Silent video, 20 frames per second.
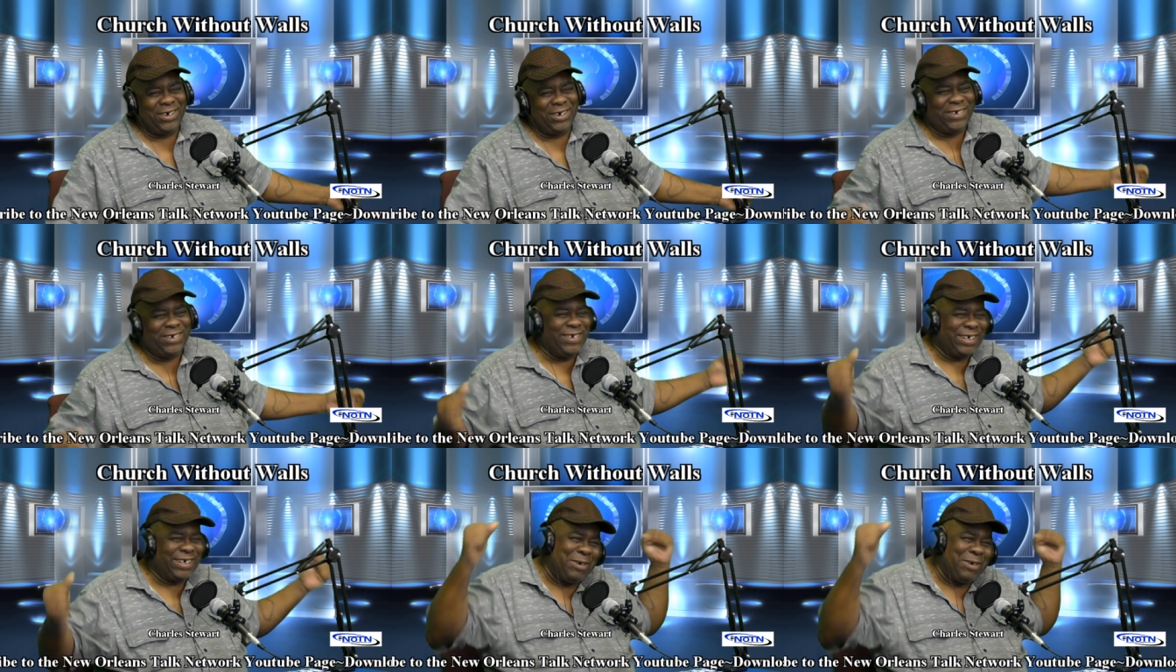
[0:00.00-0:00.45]

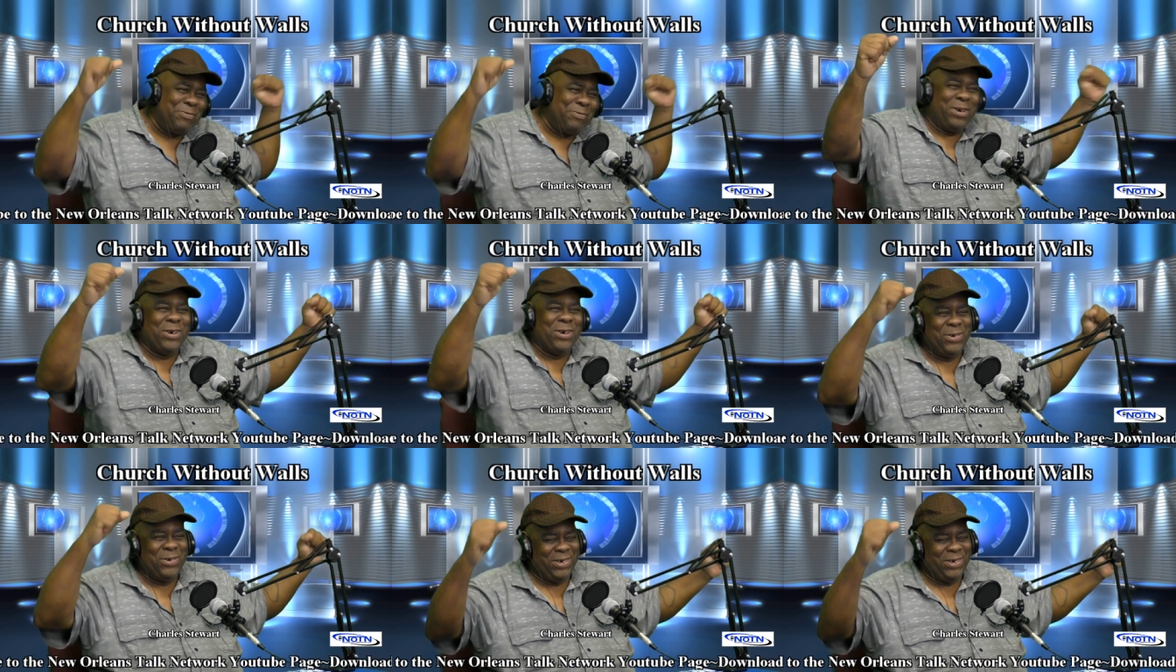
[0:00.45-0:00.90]
Oh,
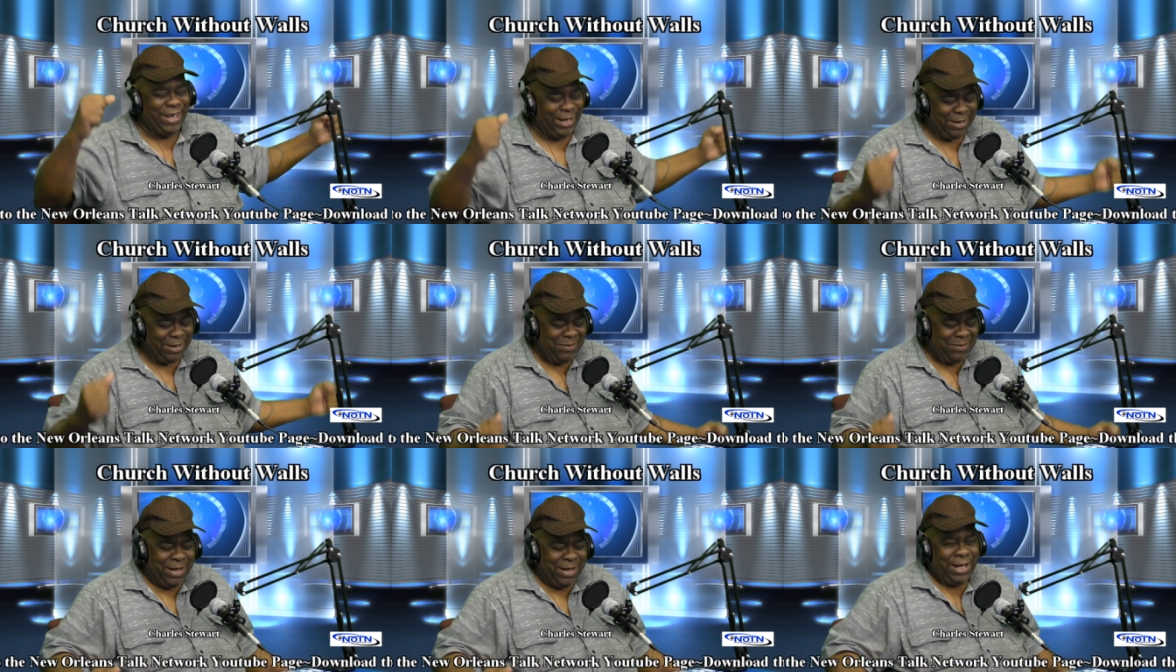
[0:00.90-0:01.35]
come on,
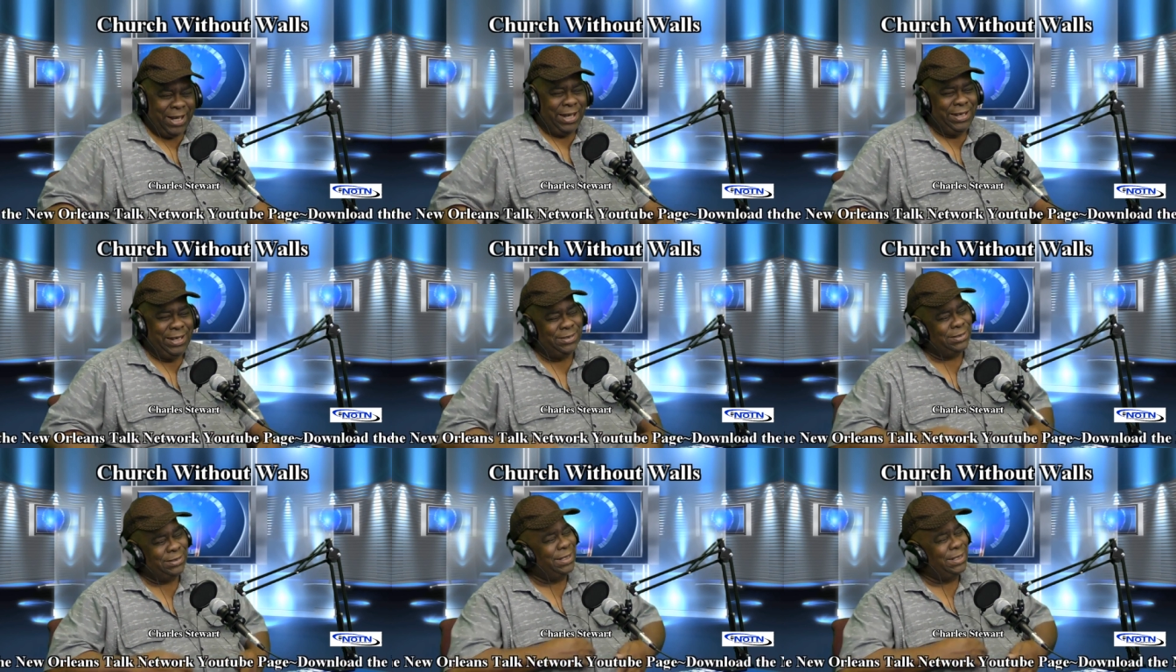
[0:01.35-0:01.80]
Ray.
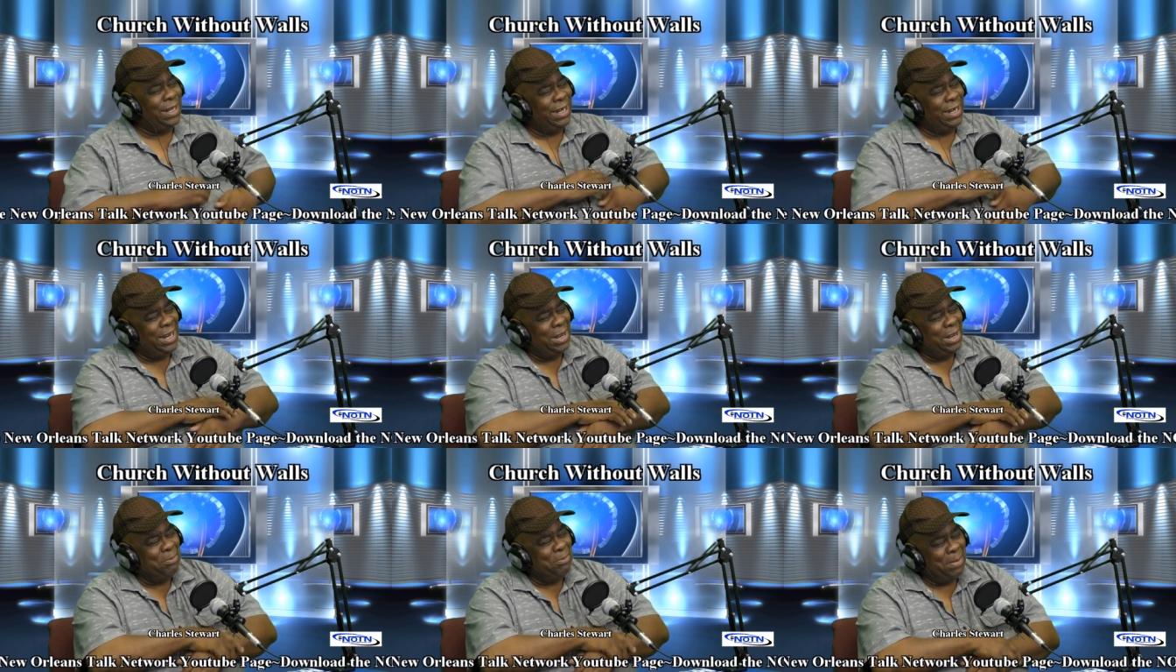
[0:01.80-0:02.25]
You
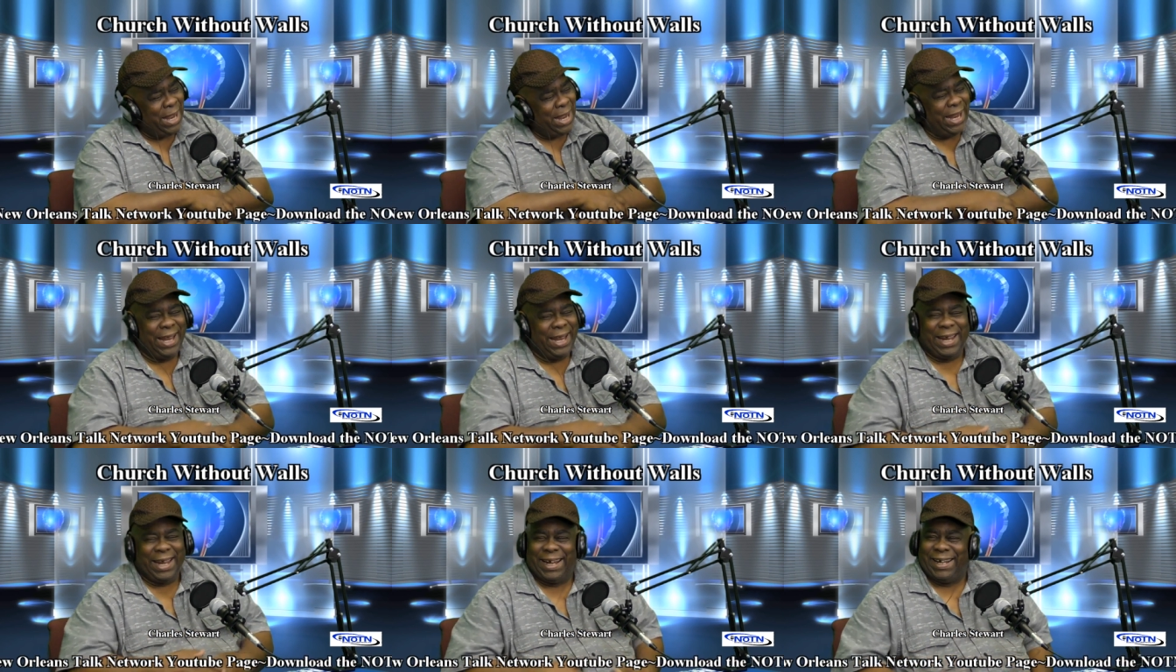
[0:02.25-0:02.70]
sitting there
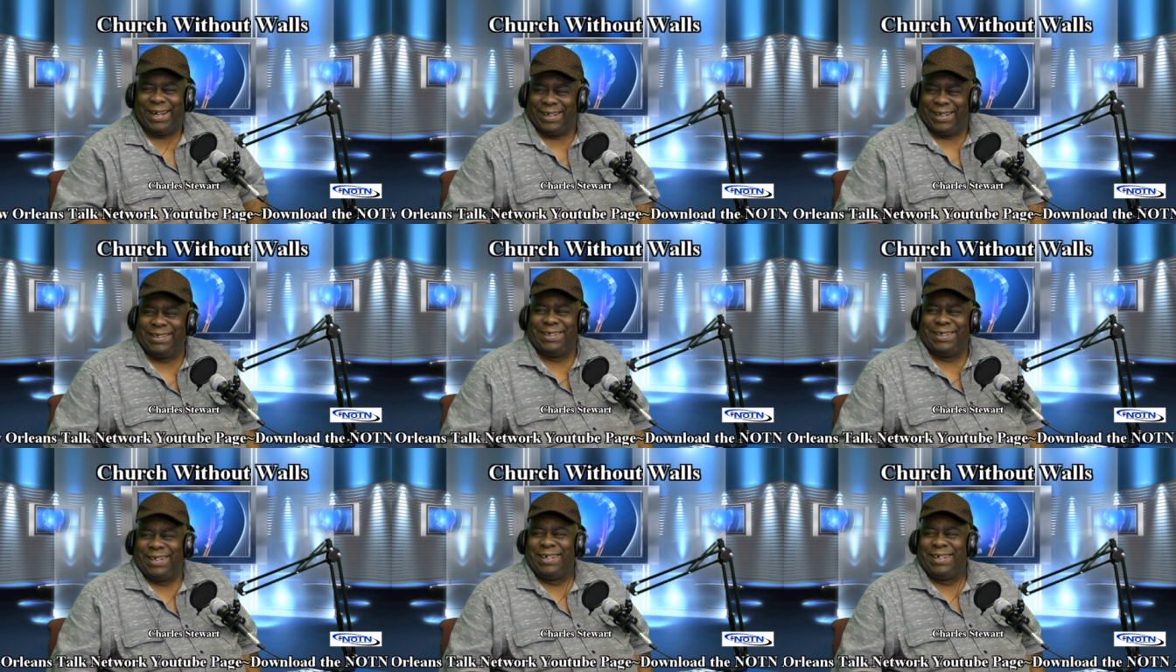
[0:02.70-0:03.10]
mad.